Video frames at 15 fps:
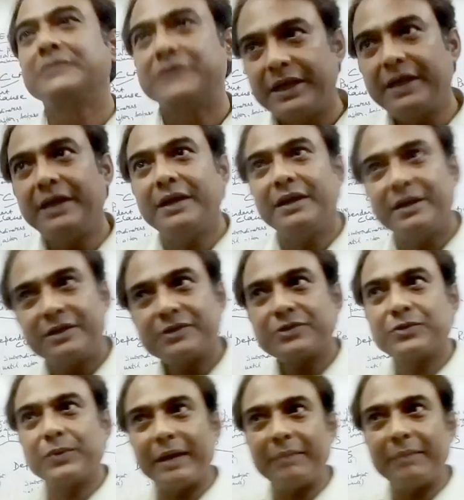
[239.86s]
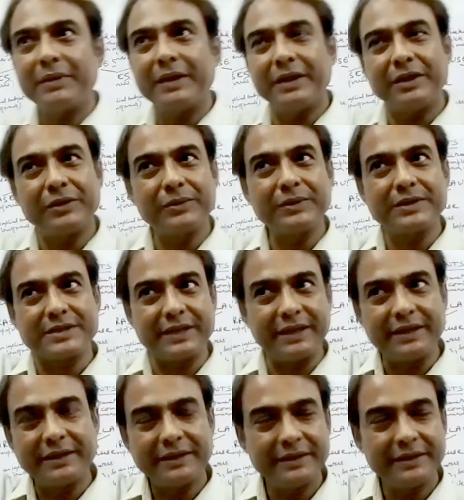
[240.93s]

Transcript: He swam into the sea.